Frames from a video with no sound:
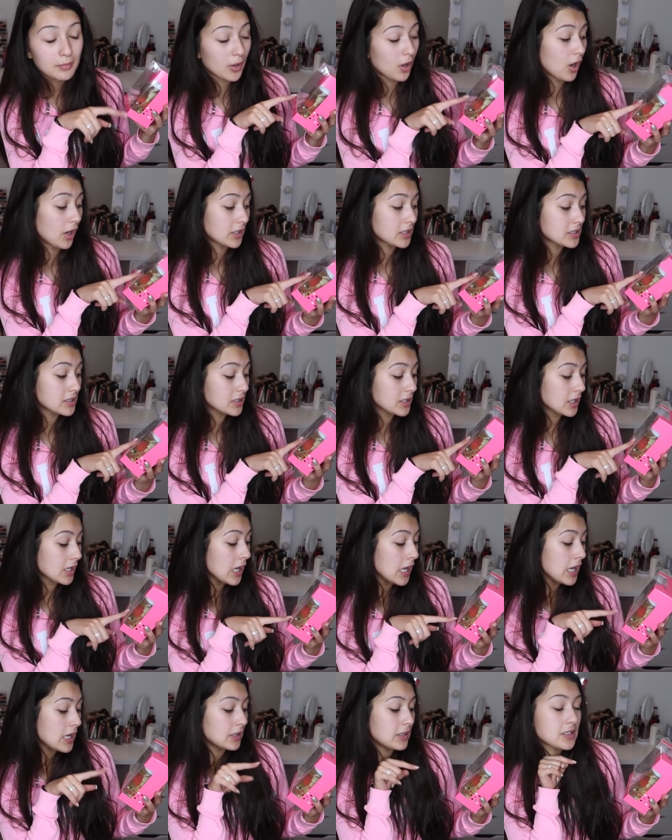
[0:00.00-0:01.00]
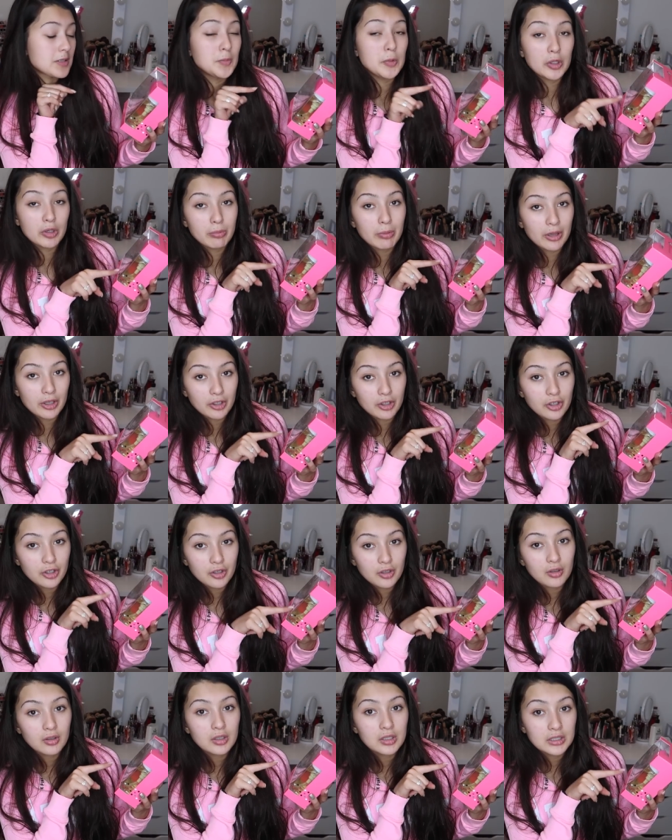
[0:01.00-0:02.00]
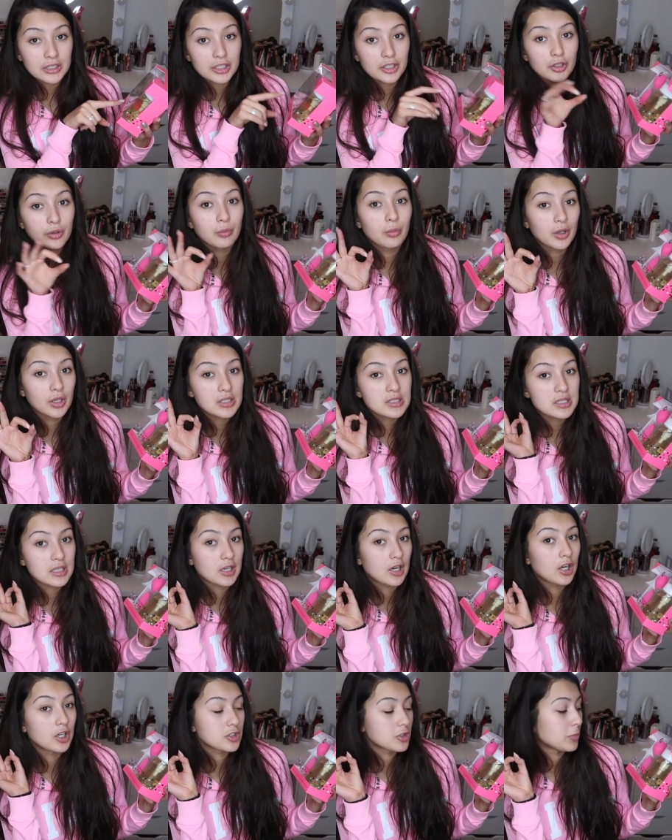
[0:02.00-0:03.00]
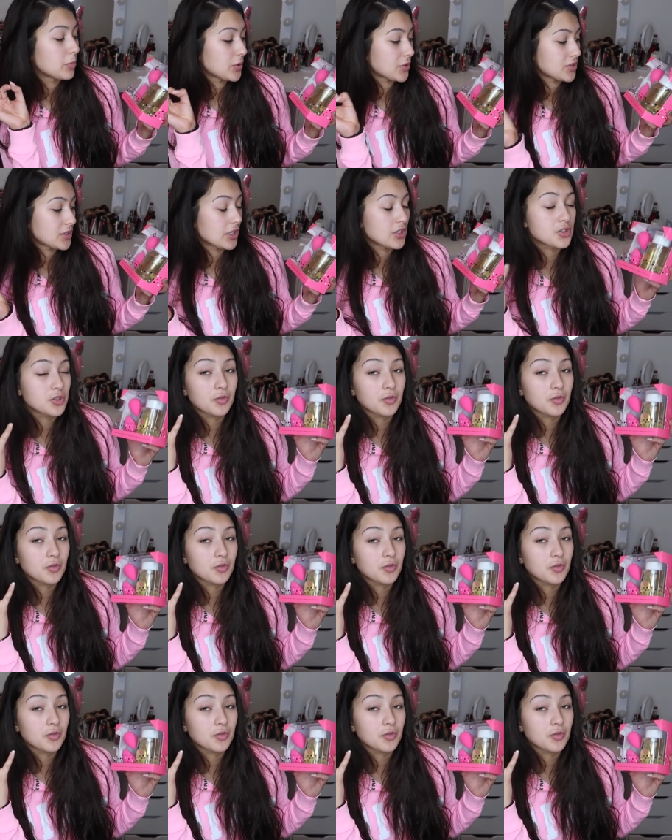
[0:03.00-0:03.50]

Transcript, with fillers: But honestly, this beauty blender cleaner works like 100%.